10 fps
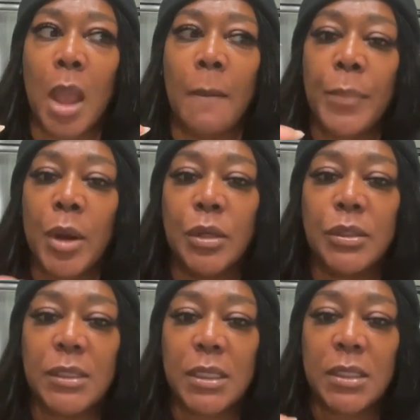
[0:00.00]
a
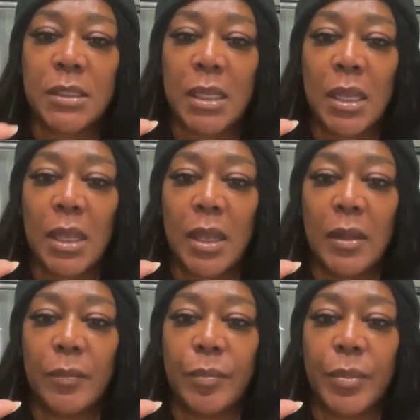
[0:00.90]
person's,
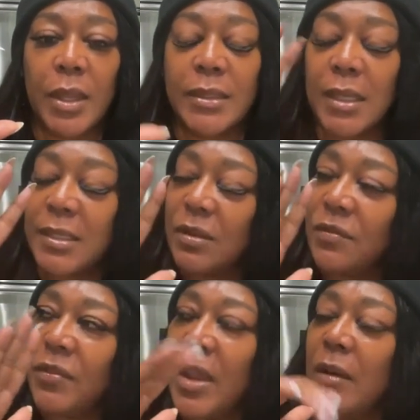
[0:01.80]
it's a
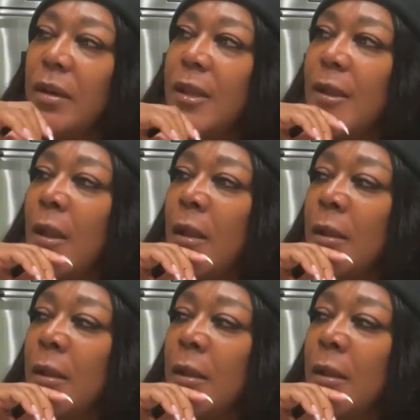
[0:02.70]
very,